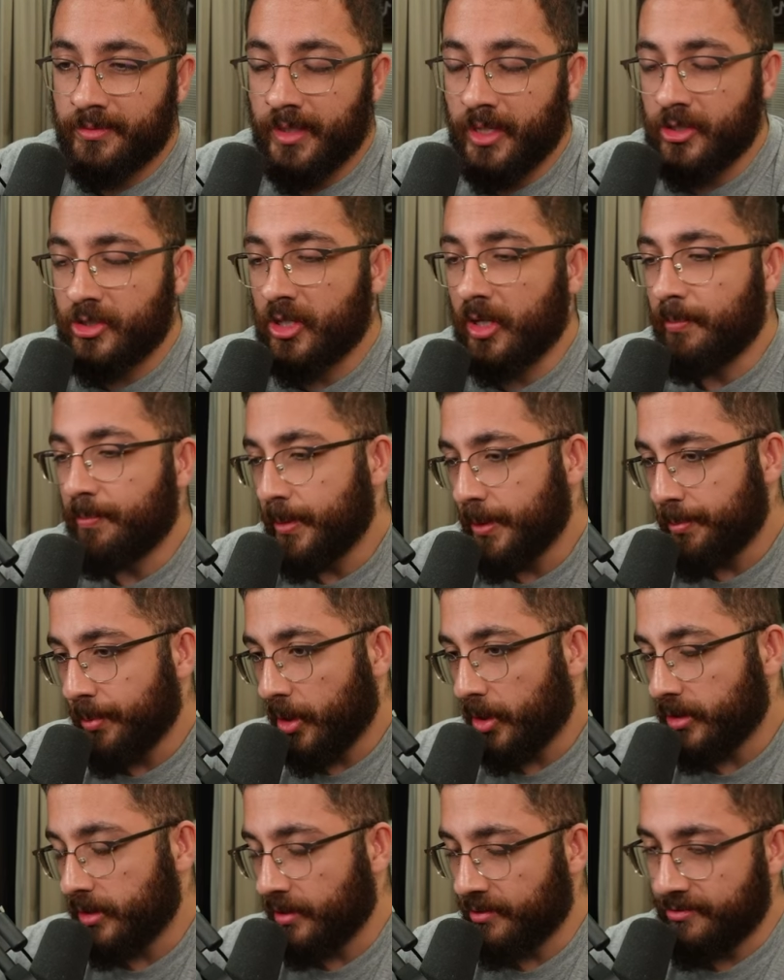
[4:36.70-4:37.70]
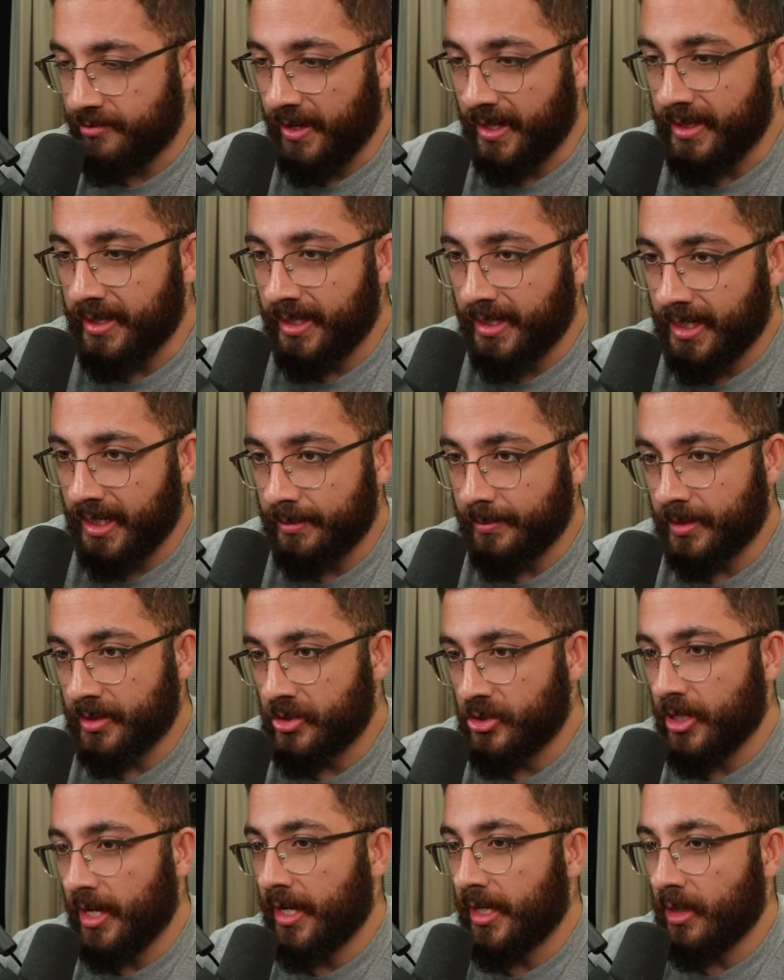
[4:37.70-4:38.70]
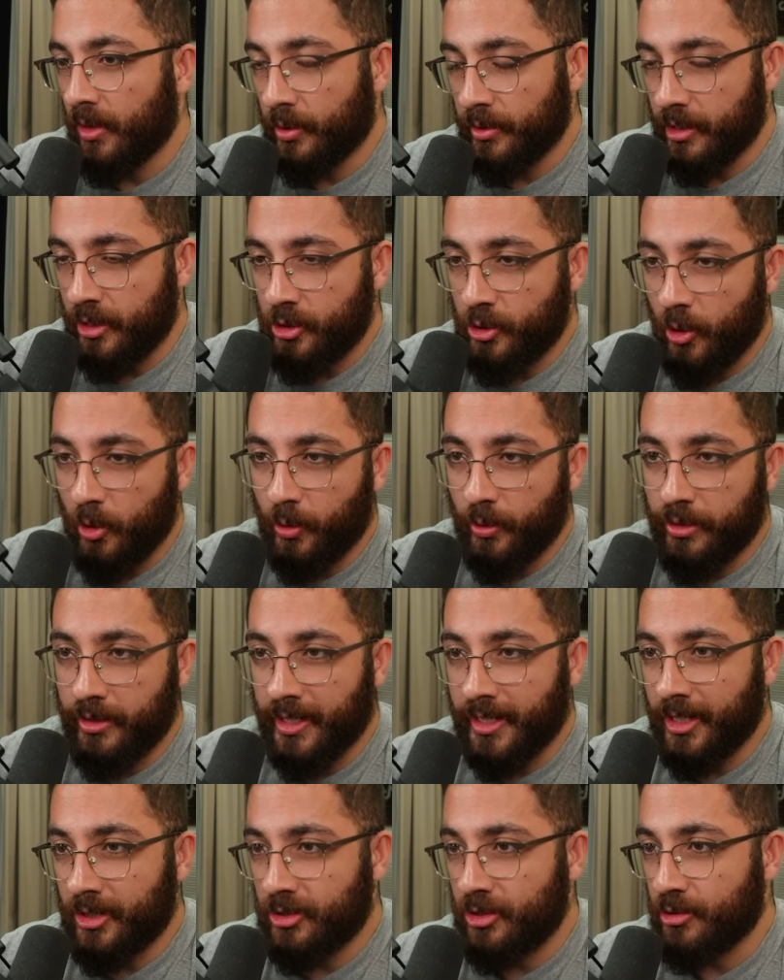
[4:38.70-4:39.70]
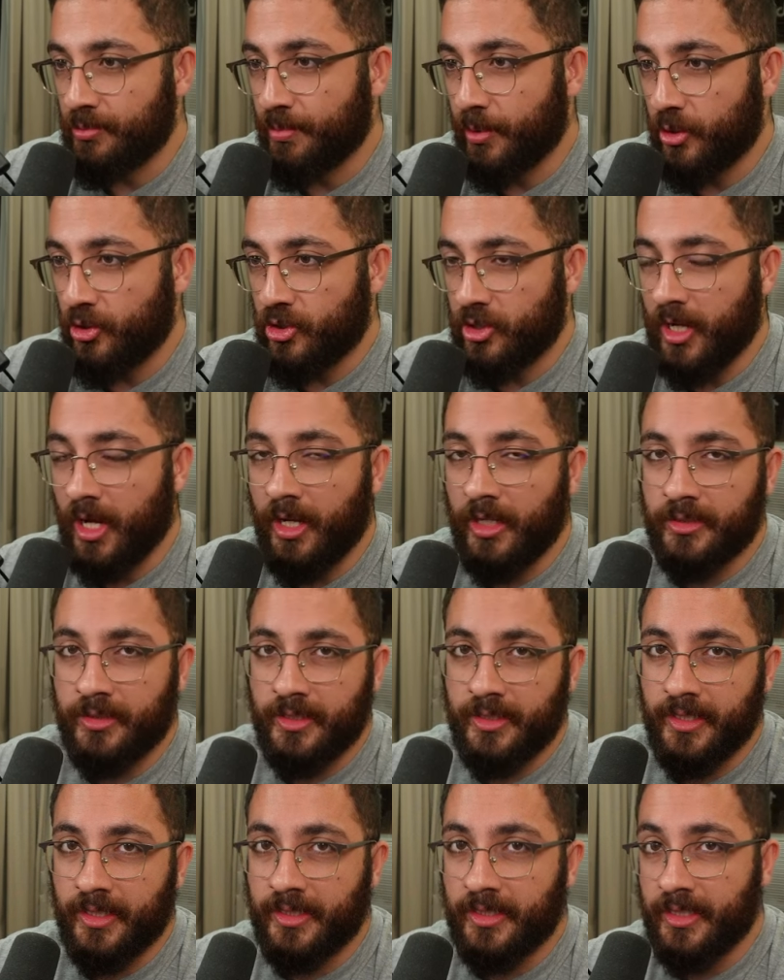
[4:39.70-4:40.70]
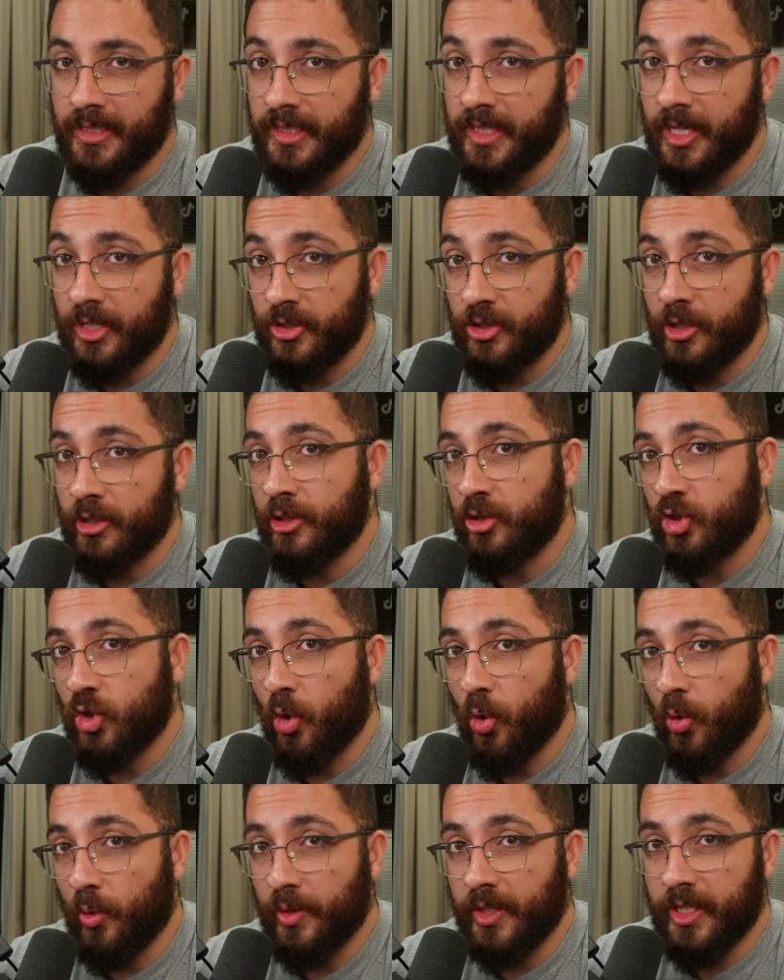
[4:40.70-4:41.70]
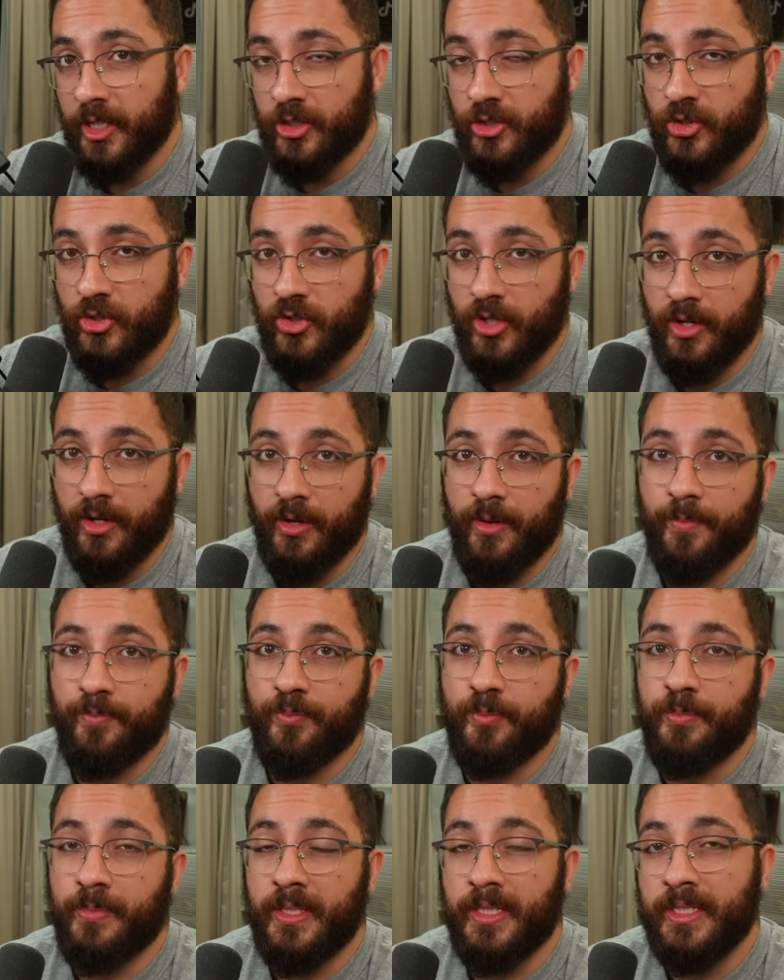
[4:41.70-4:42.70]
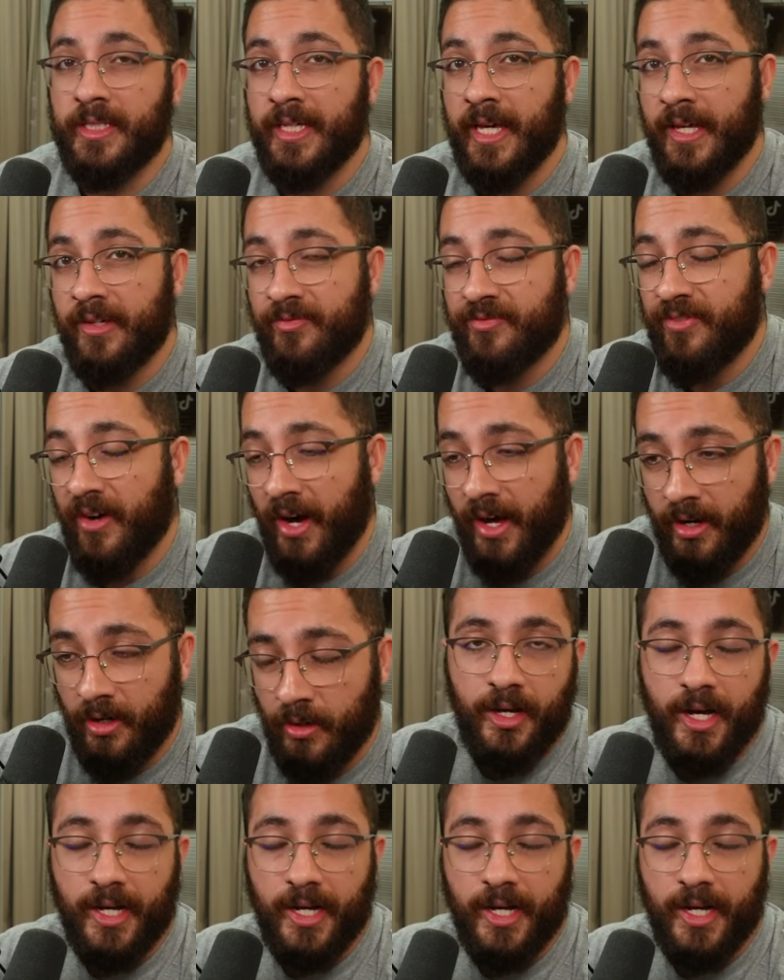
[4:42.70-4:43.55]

Now, some people are defending him and saying, "Oh, this whole thing is his personality, that he is a notorious uh, P D F file."